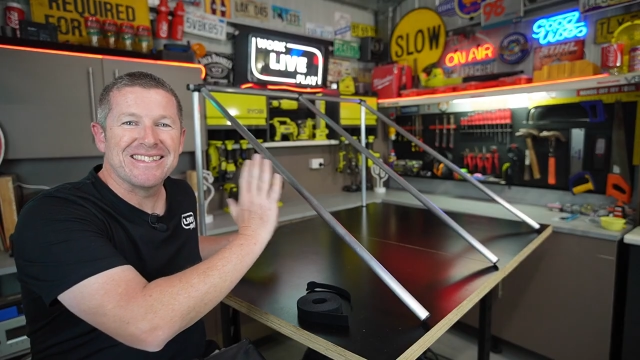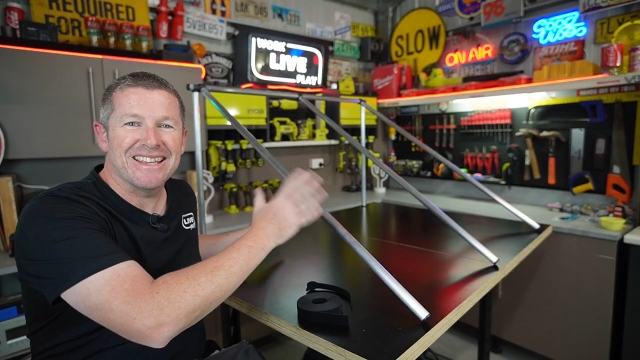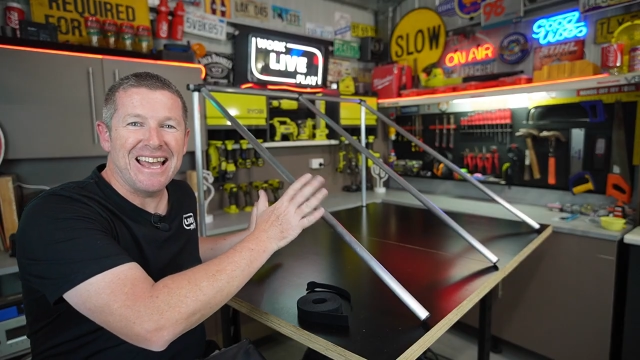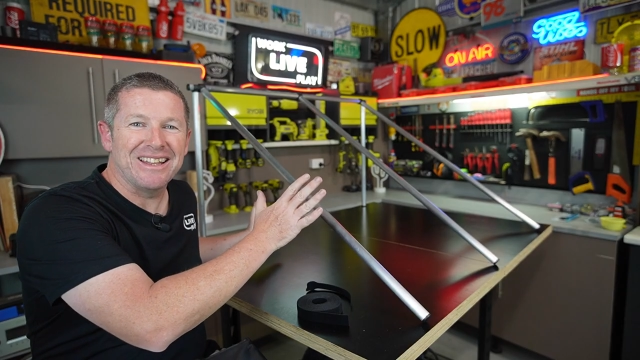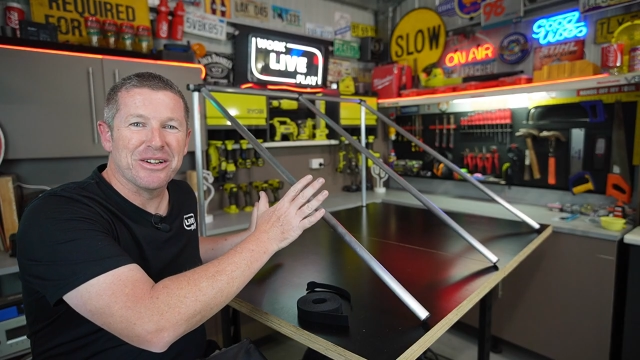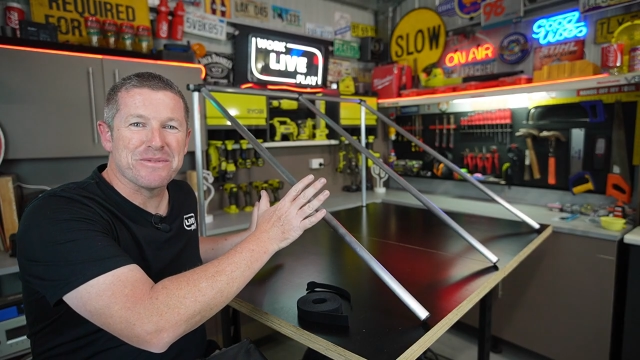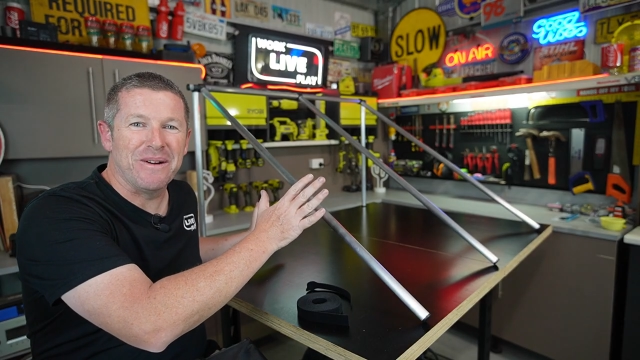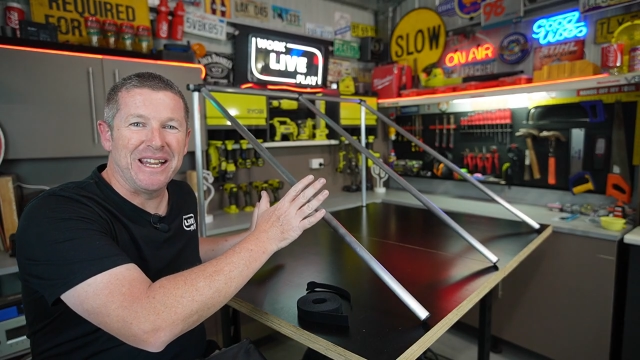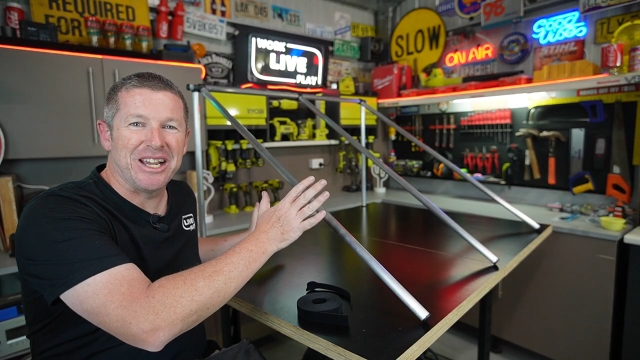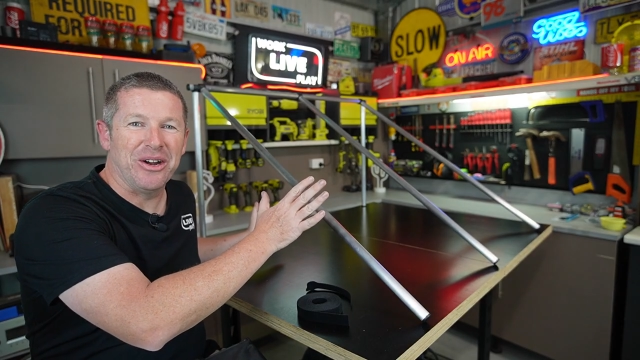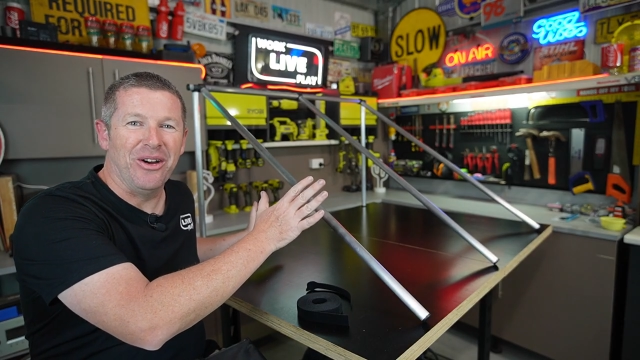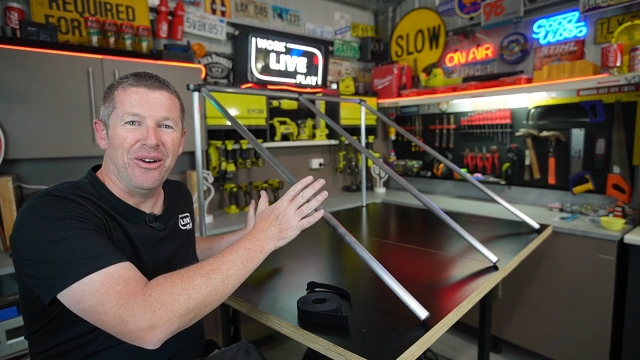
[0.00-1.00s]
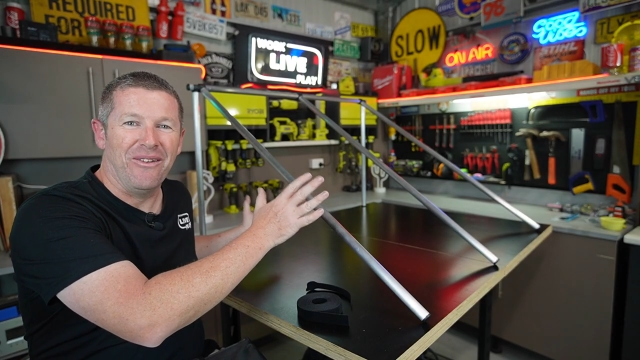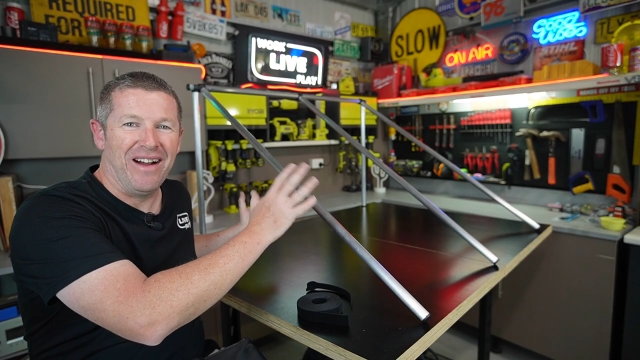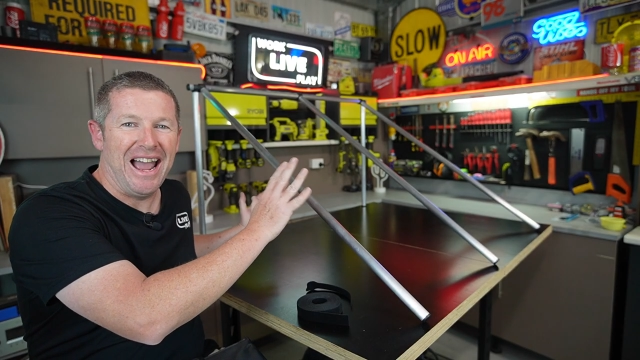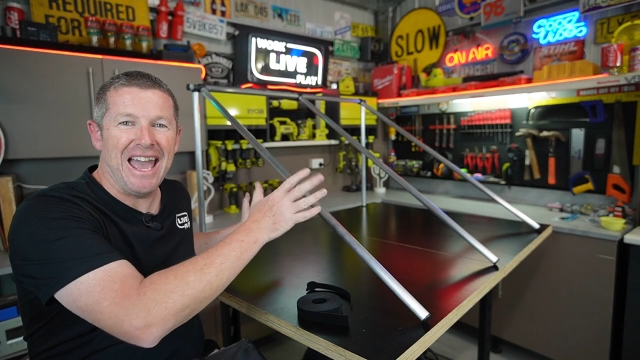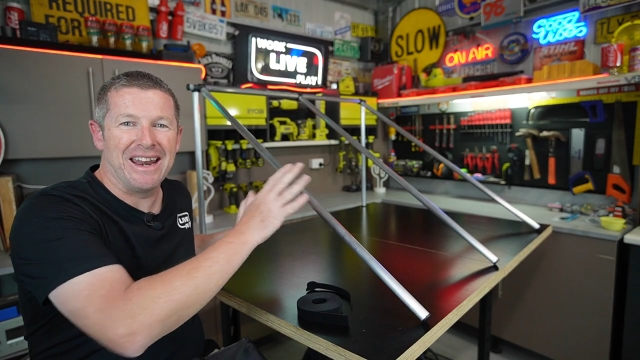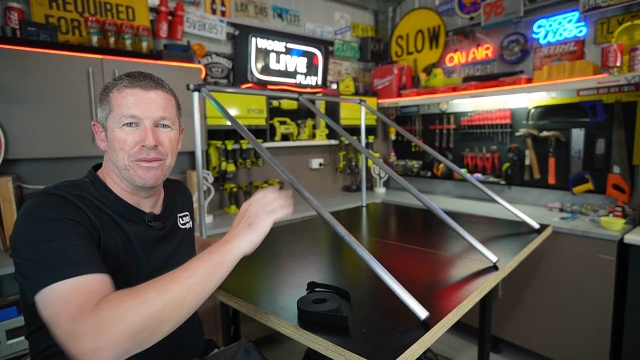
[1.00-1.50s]
So that looks pretty cool,
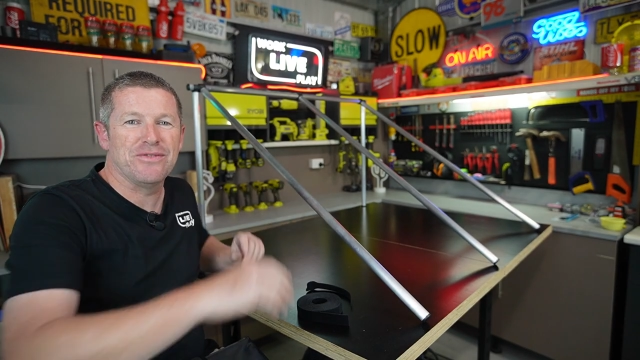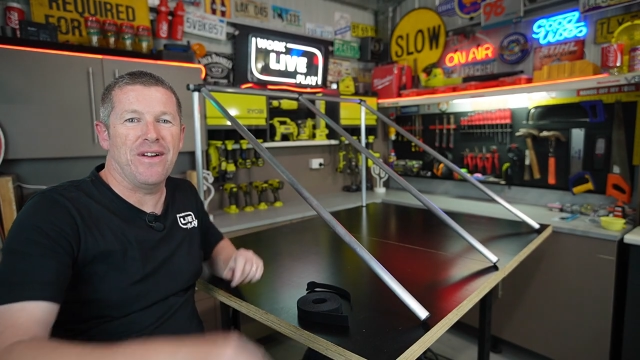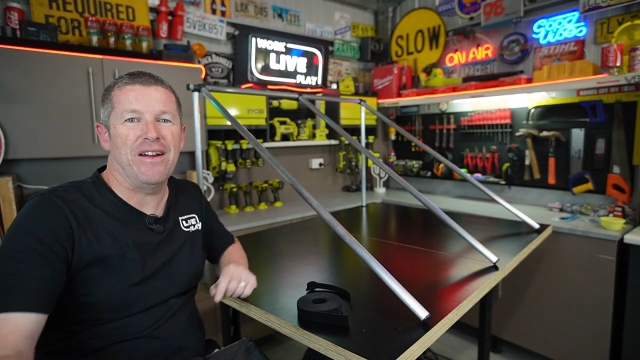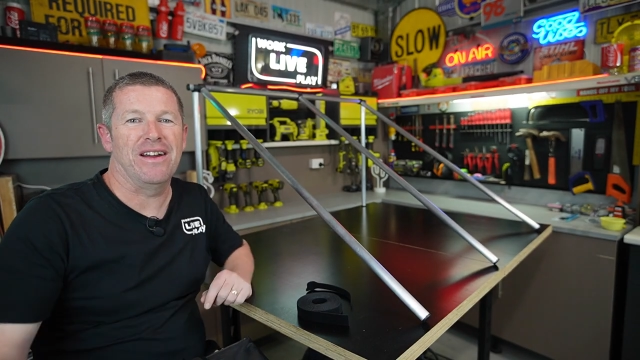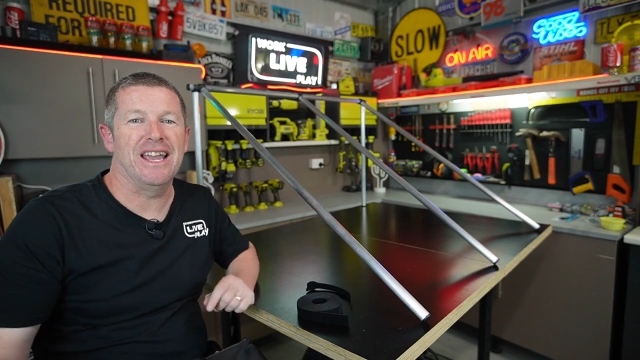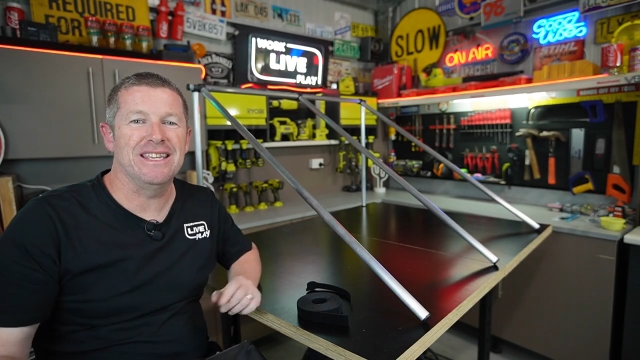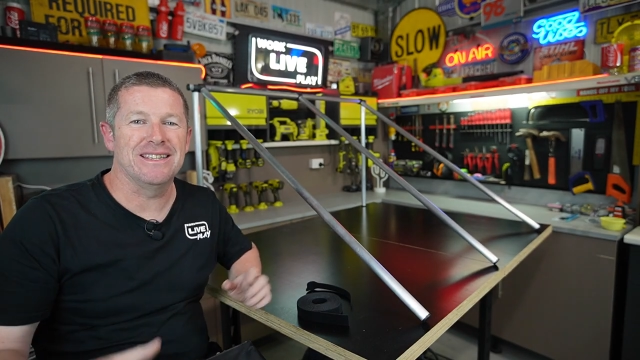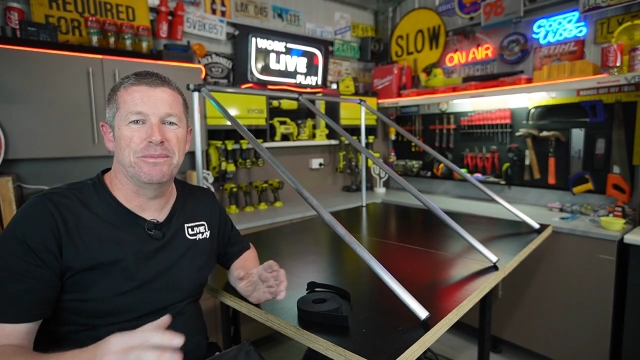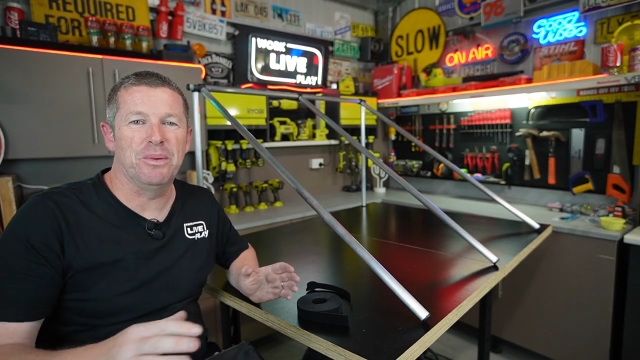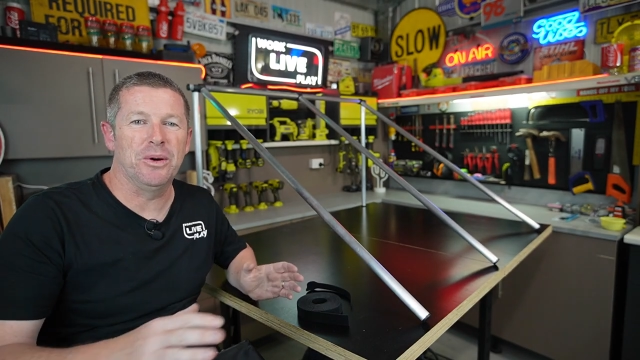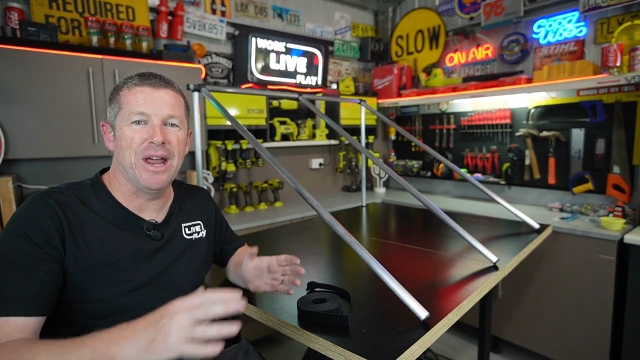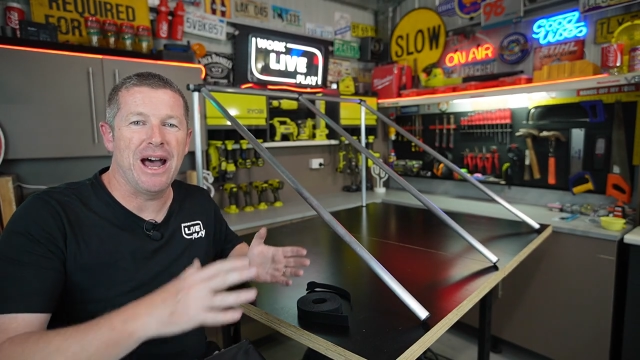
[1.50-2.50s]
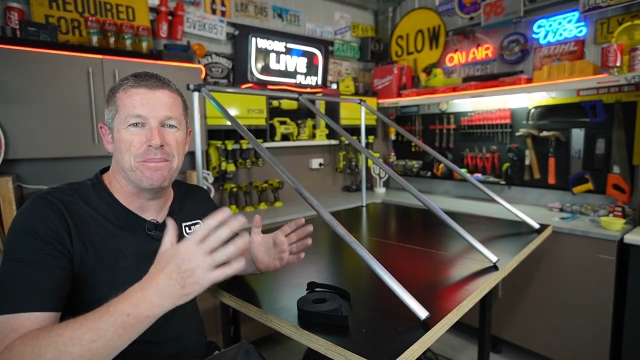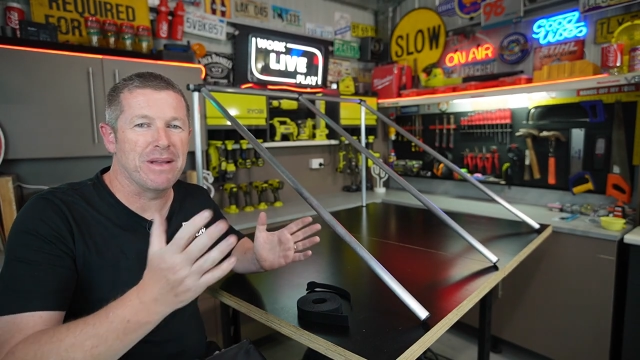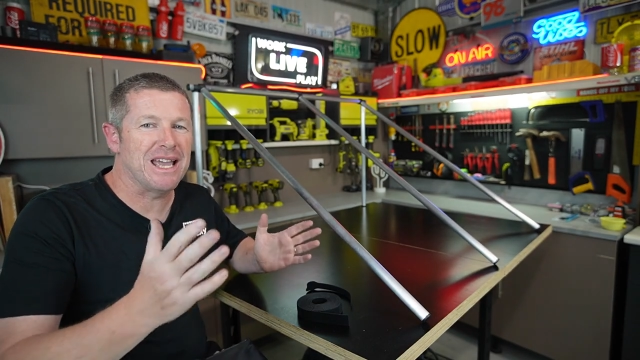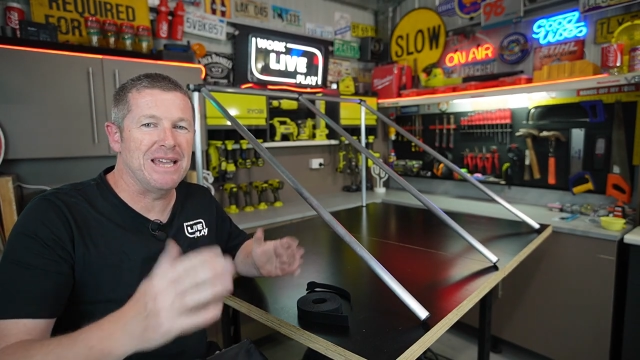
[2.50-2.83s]
and it was very easy to put up,